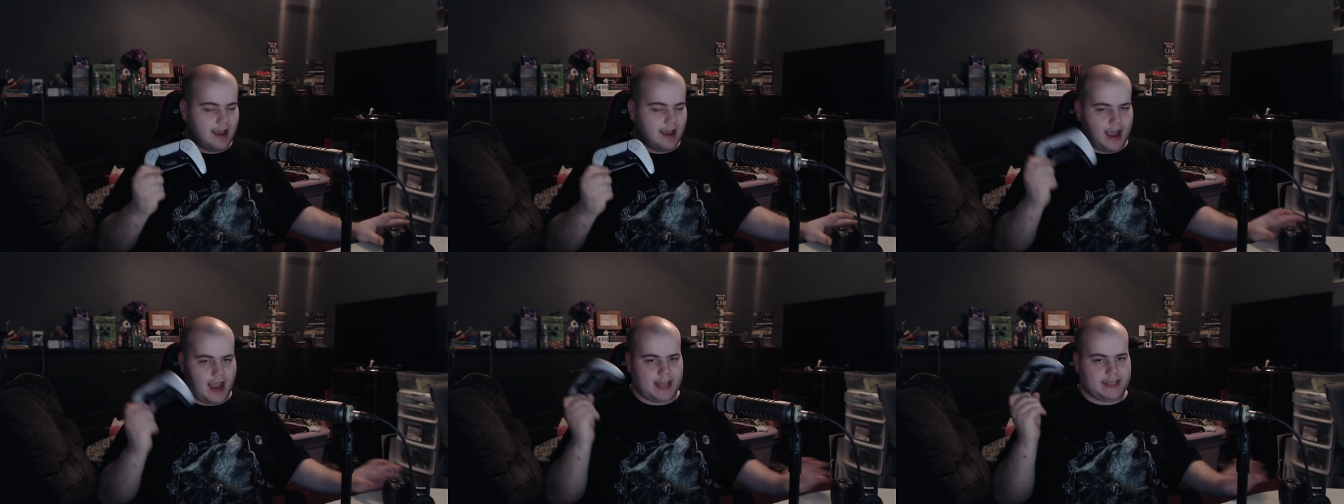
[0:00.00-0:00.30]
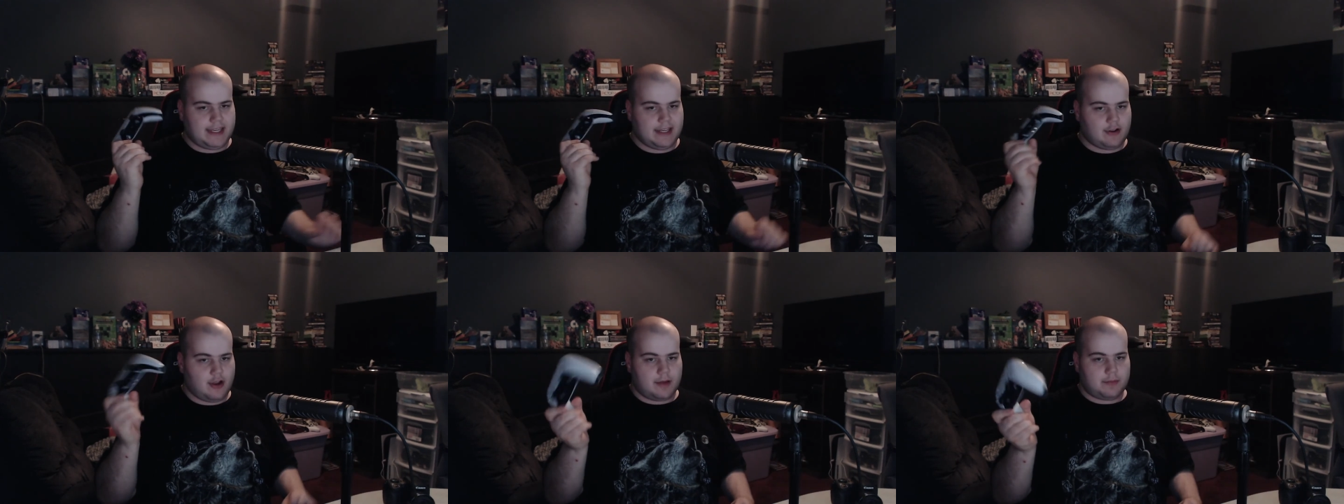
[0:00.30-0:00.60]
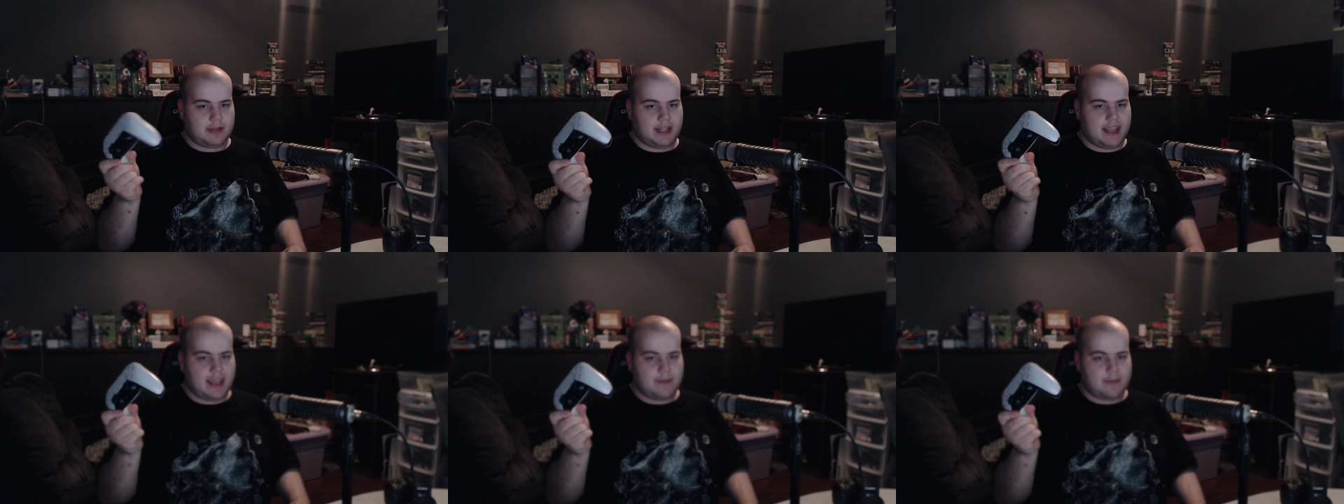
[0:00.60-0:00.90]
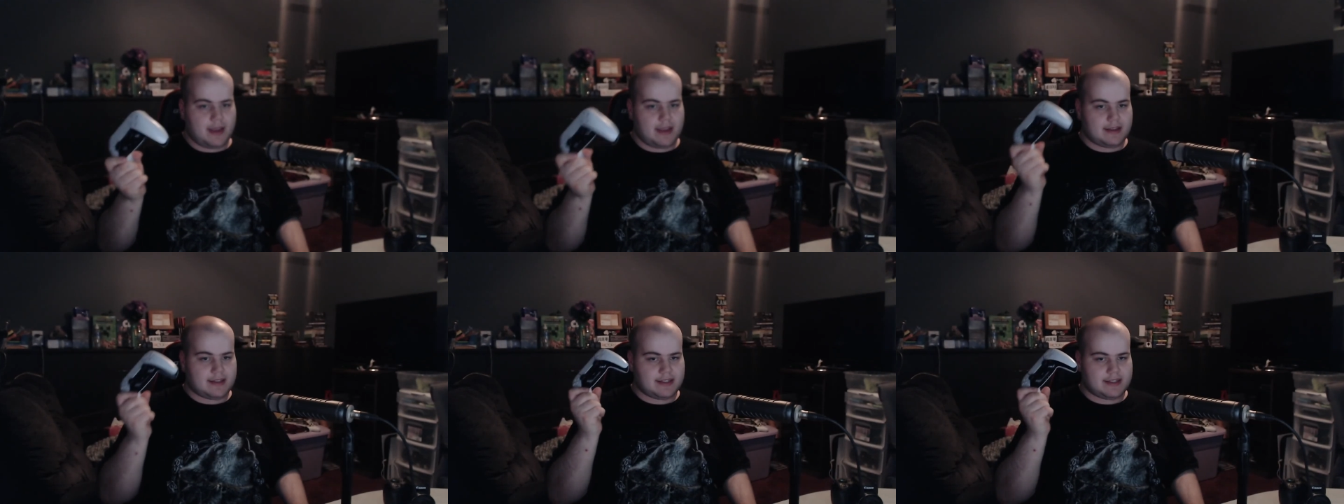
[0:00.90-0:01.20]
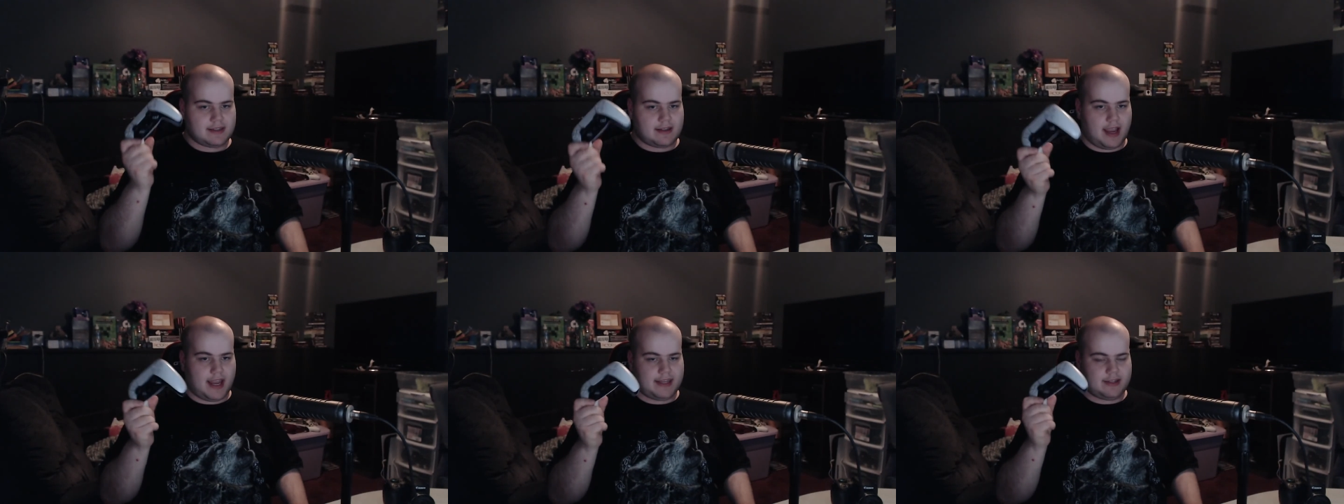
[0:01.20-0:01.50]
I cannot play Apex.
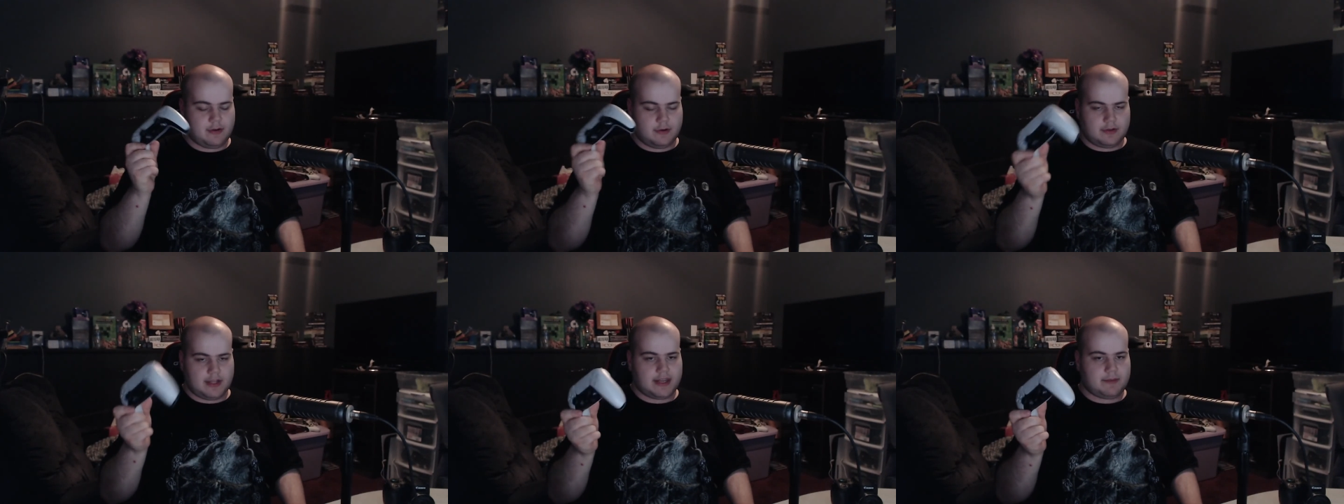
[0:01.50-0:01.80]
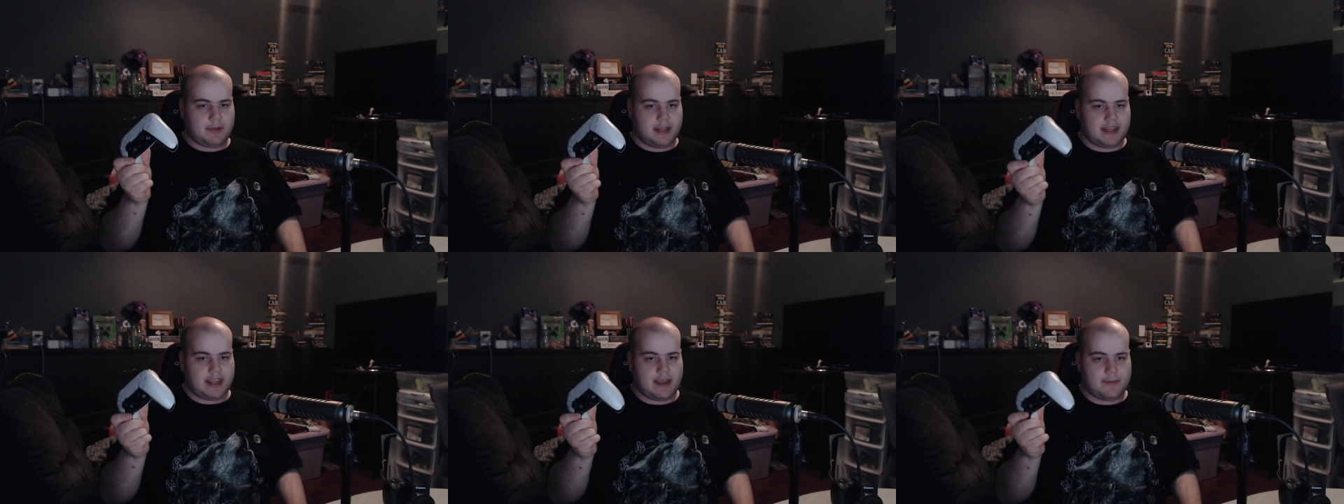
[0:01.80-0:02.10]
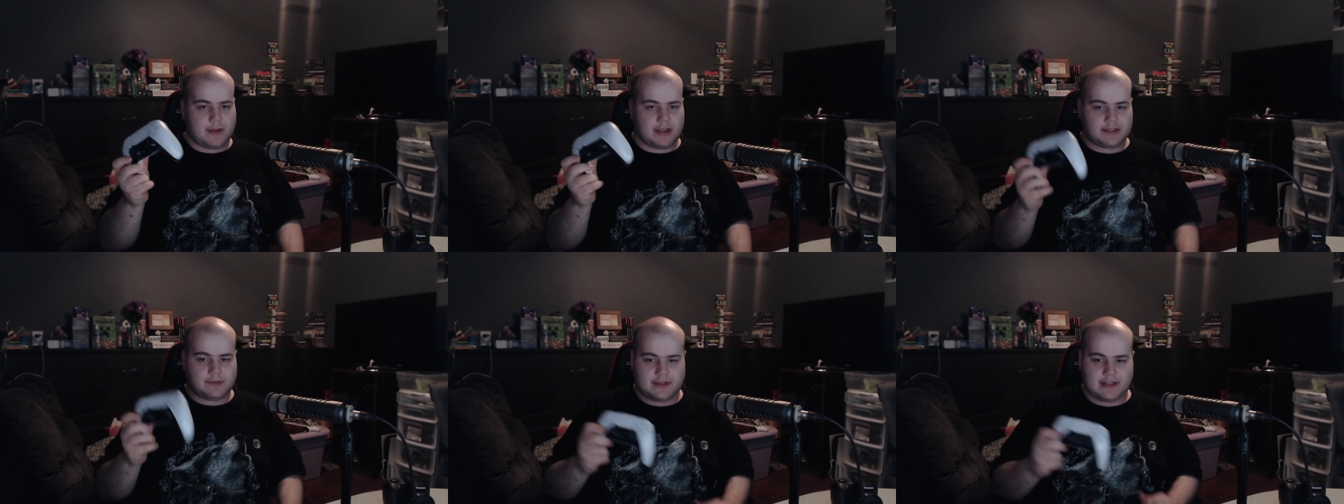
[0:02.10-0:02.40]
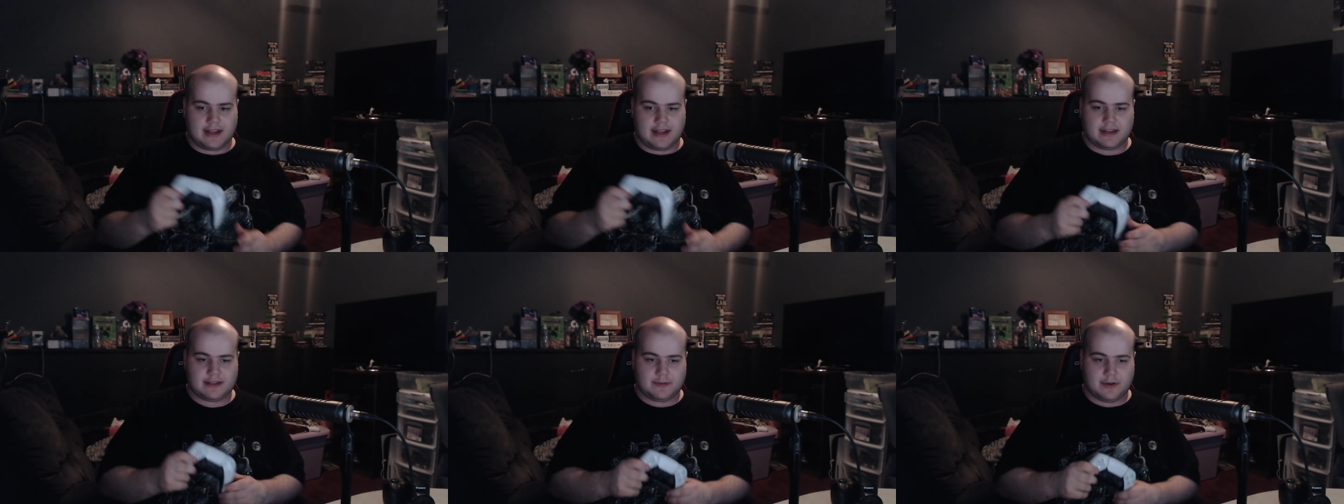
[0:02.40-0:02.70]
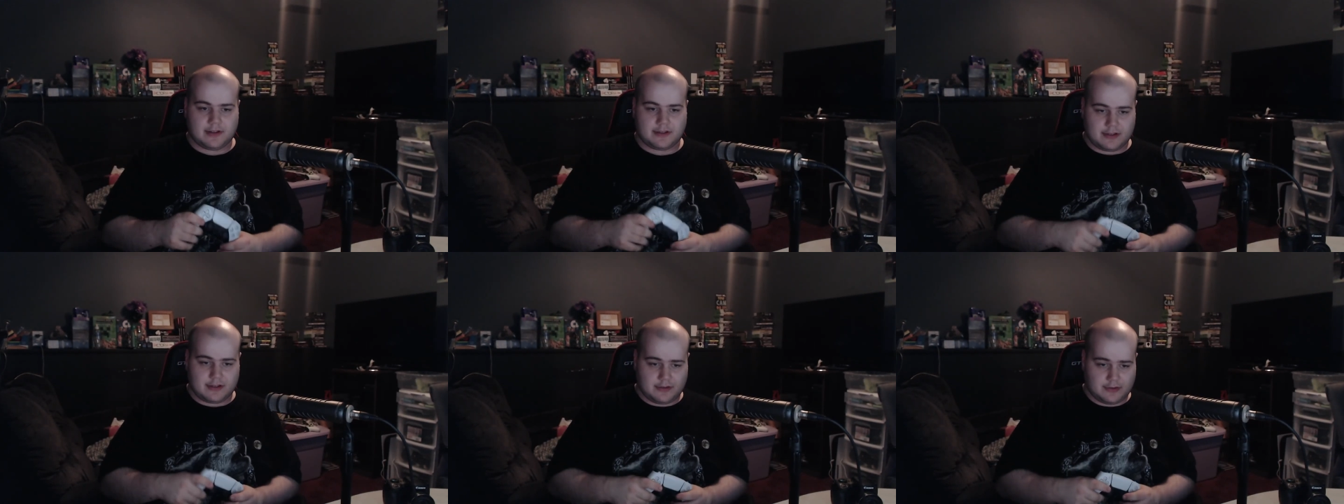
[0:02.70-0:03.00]
I don't like playing Apex with an
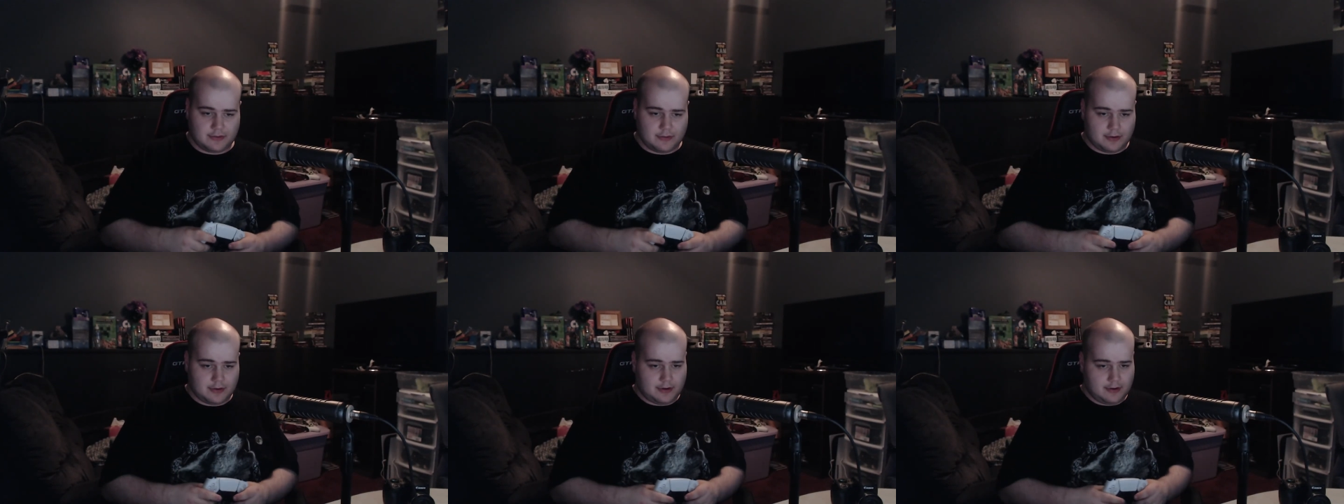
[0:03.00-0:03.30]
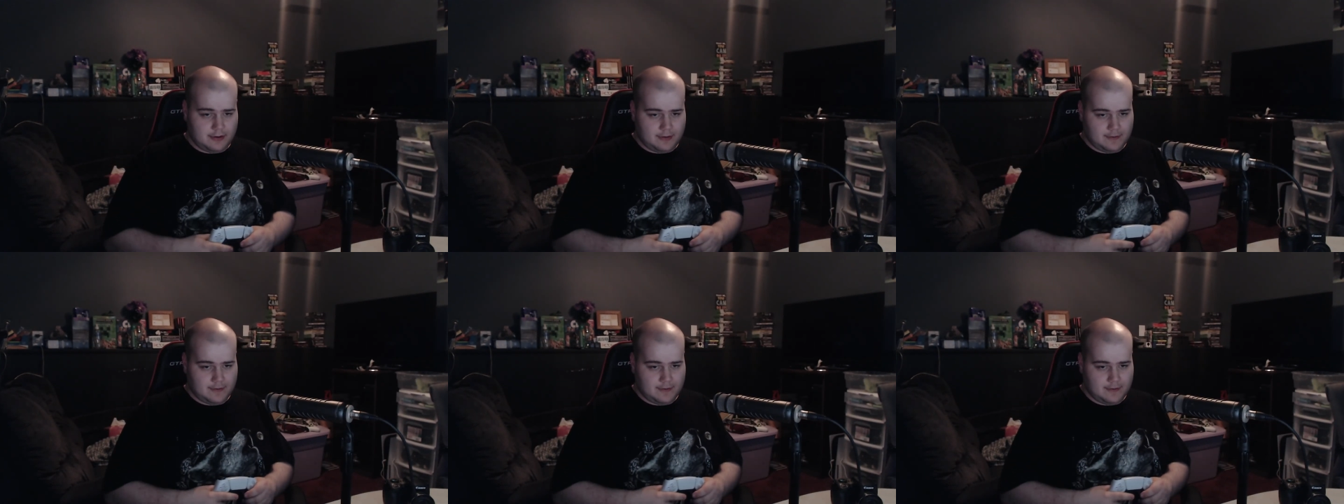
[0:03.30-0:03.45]
Xbox controller.